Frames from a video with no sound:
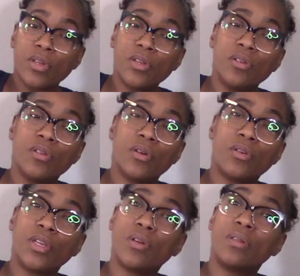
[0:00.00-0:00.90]
you know
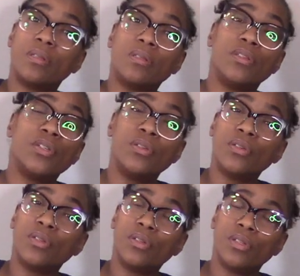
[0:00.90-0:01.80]
you you
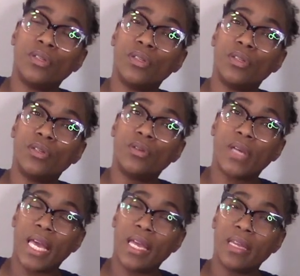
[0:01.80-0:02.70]
you
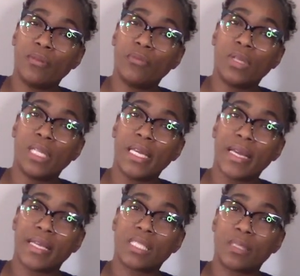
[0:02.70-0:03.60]
can't really
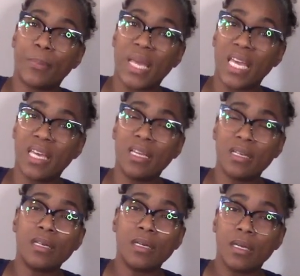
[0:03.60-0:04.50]
expand.